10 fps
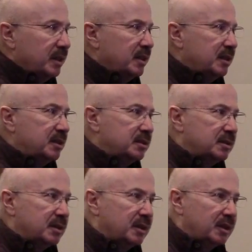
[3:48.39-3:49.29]

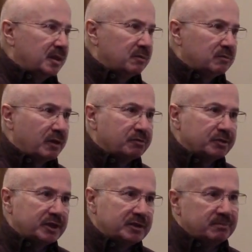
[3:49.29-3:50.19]
in uh,
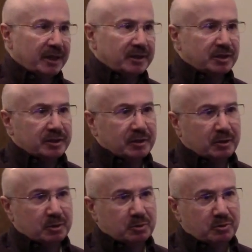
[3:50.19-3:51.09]
roughly nineteen
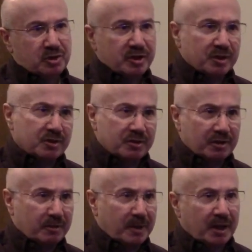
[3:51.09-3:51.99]
oh six,
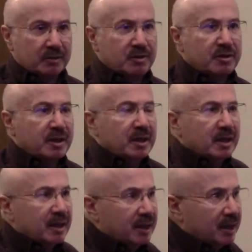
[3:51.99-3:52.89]
thereabouts,
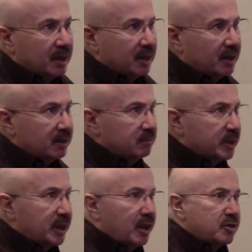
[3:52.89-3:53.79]
uh,
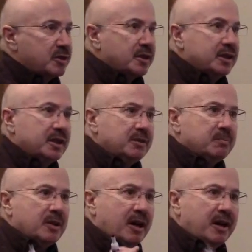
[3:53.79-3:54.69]
Minkowski, he,
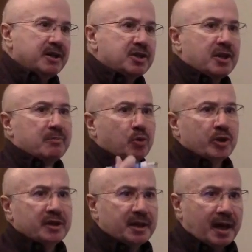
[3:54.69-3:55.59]
uh, Einstein
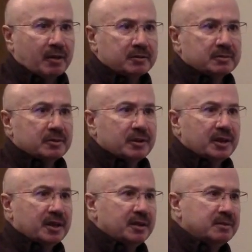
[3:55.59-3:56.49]
brought it out
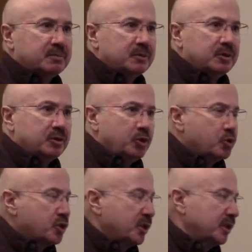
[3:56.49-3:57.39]
uh,
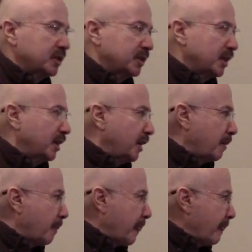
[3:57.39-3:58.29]
using uh,